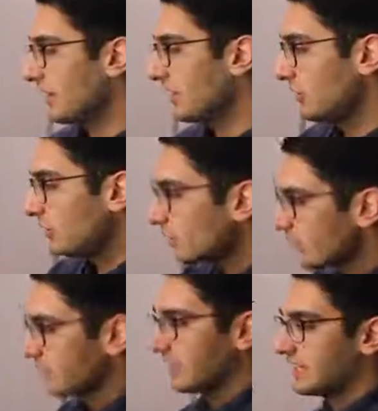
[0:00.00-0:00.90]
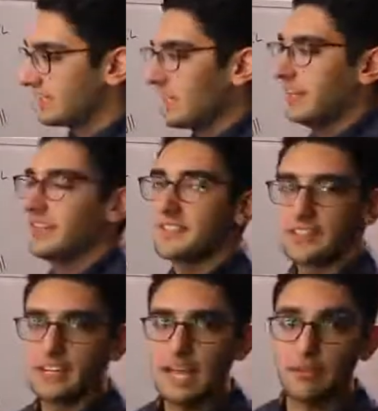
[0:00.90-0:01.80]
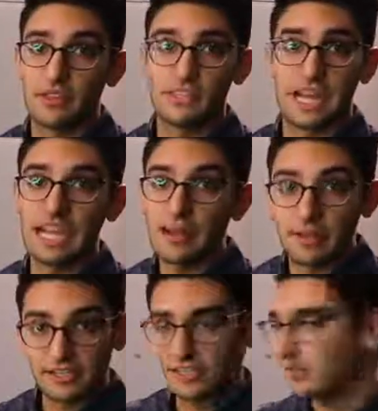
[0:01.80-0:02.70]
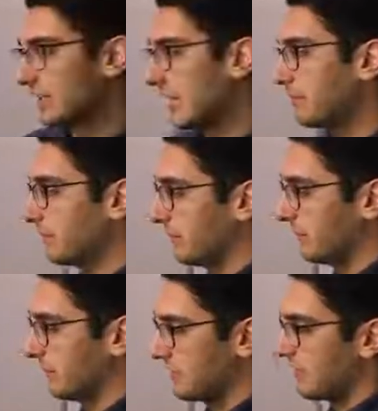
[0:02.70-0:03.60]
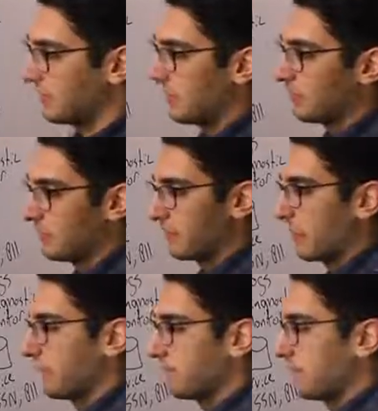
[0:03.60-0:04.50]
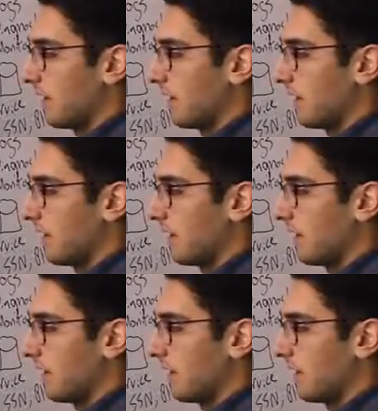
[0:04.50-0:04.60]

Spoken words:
use of these is to enable the dynamic secret capability we talked about before.